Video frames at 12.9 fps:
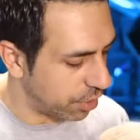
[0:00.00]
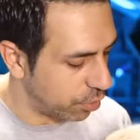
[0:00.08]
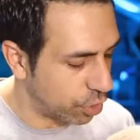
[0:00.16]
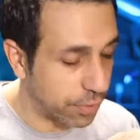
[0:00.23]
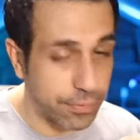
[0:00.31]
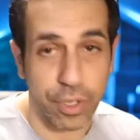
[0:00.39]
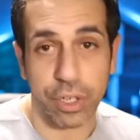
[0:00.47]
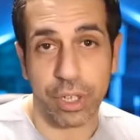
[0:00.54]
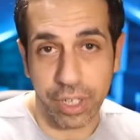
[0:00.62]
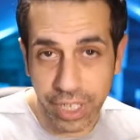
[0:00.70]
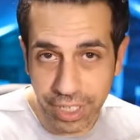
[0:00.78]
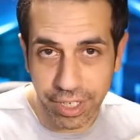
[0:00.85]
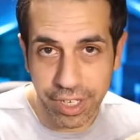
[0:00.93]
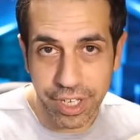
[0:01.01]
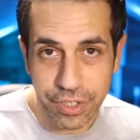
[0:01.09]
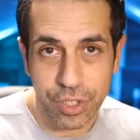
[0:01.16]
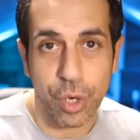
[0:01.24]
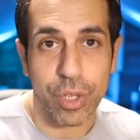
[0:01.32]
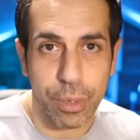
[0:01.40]
Or if they're licking you,
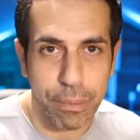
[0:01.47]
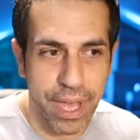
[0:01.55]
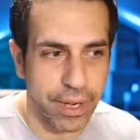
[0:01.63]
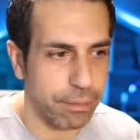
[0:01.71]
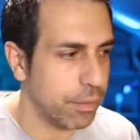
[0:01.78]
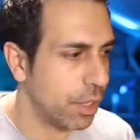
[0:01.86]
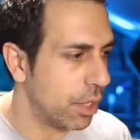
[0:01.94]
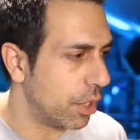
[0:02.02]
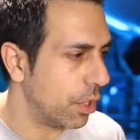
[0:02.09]
so you pet them.